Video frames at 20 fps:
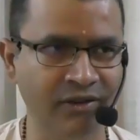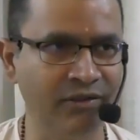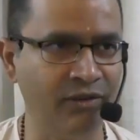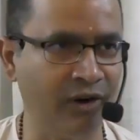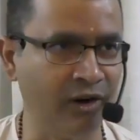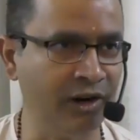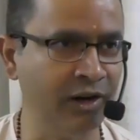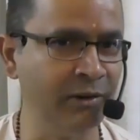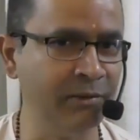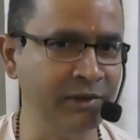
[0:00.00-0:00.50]

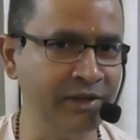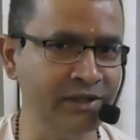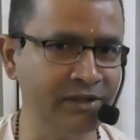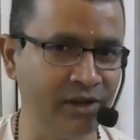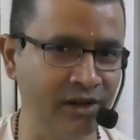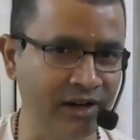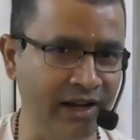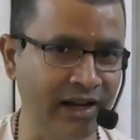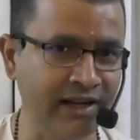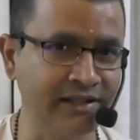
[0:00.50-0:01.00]
Fraudulent means
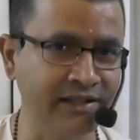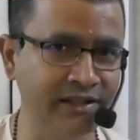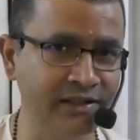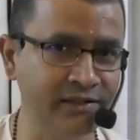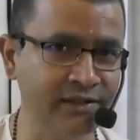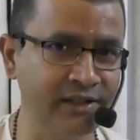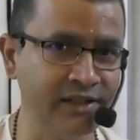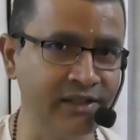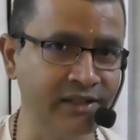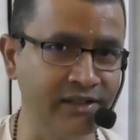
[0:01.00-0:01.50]
all actions
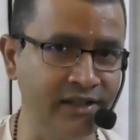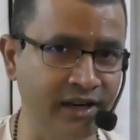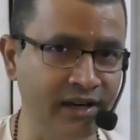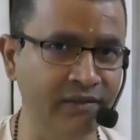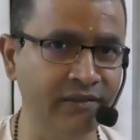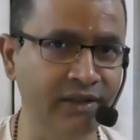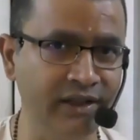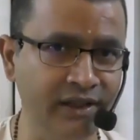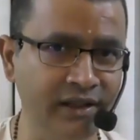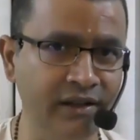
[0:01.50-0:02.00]
which is done
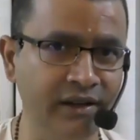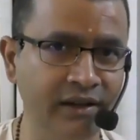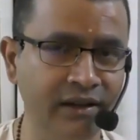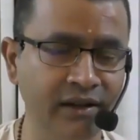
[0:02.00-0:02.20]
with